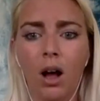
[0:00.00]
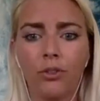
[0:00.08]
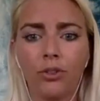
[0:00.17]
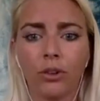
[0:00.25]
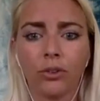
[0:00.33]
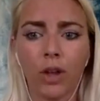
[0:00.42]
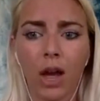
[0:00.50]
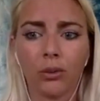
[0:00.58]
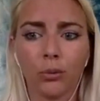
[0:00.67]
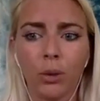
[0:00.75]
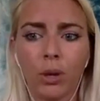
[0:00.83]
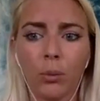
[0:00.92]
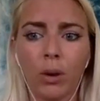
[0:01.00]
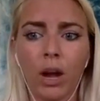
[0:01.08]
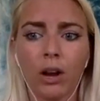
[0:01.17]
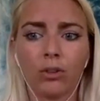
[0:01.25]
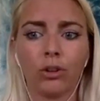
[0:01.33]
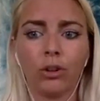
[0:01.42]
Just last week, we
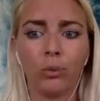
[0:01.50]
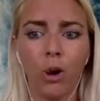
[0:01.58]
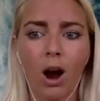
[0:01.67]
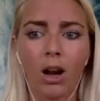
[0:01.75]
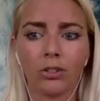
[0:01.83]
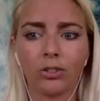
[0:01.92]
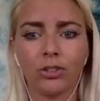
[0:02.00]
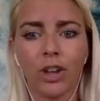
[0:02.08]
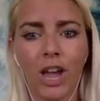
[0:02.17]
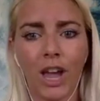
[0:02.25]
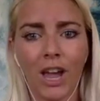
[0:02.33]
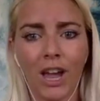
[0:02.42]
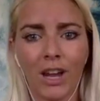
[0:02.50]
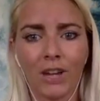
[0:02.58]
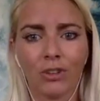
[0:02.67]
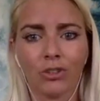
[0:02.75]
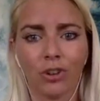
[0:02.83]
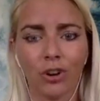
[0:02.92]
actually watched a
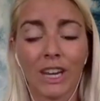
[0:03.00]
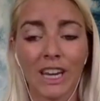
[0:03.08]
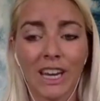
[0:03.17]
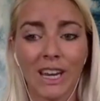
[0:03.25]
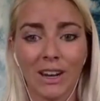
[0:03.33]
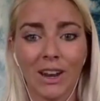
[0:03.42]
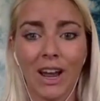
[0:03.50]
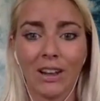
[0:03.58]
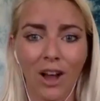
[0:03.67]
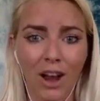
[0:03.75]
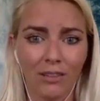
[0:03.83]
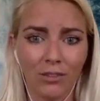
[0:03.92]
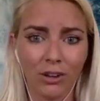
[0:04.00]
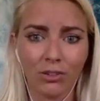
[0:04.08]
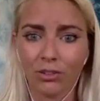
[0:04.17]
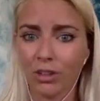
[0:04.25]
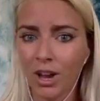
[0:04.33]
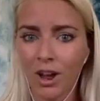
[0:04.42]
shark eat a lionfish.